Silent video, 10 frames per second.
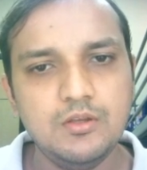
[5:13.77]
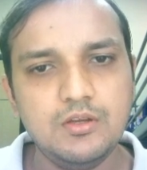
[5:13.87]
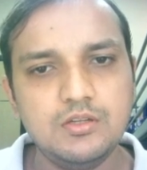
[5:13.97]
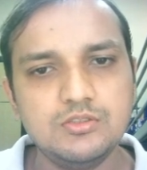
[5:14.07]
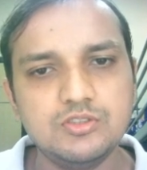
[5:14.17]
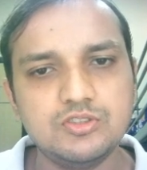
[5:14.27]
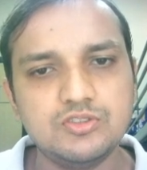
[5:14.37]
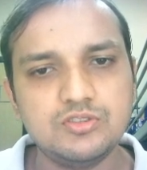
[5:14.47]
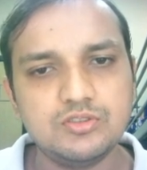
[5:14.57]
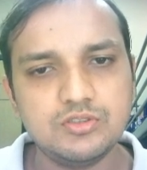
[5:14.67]
I'll just
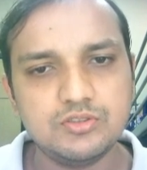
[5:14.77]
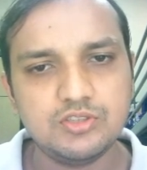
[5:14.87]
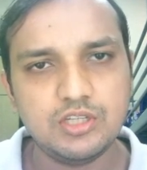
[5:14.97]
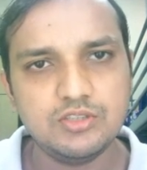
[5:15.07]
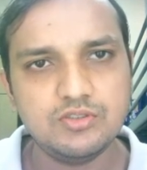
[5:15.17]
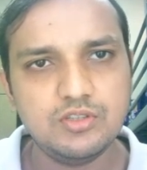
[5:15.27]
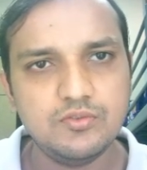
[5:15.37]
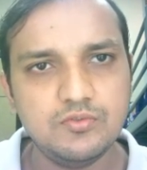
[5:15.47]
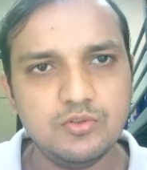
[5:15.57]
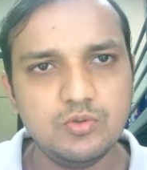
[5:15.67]
change the
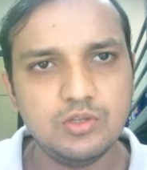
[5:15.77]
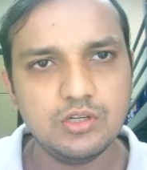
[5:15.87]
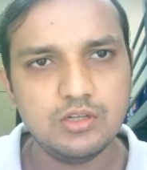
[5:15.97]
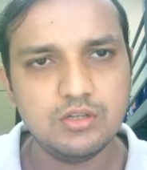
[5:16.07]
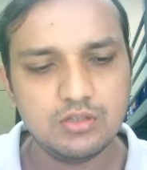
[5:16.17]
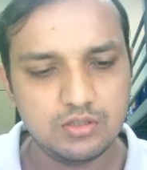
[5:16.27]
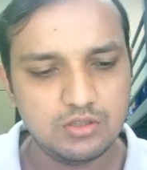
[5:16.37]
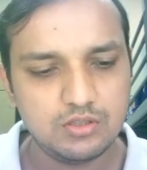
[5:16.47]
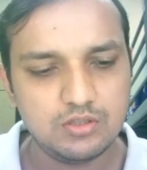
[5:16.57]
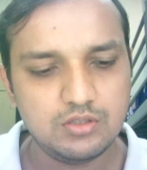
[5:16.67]
view here.
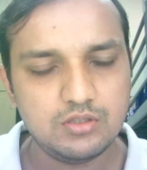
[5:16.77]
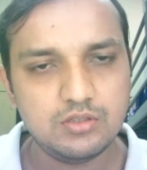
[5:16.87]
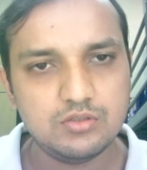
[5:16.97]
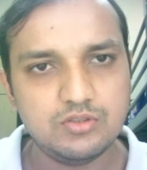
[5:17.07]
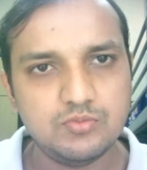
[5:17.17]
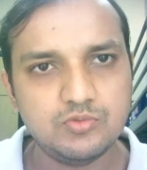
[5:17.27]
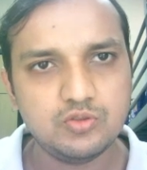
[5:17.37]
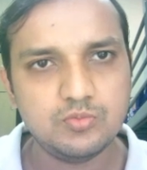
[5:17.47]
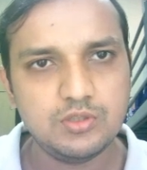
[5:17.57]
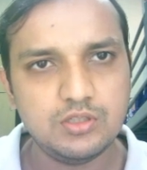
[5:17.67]
Seems to
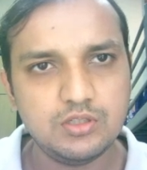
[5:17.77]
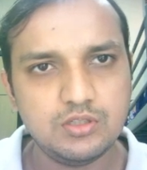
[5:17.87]
be,